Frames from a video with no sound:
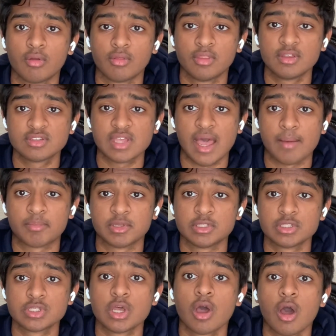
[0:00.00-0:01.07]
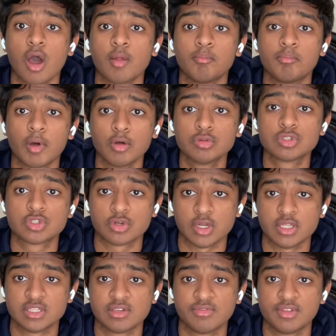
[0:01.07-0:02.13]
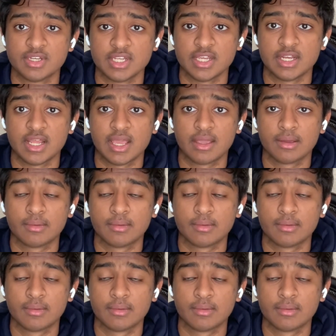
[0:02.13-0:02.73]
This happens on both strands of the DNA.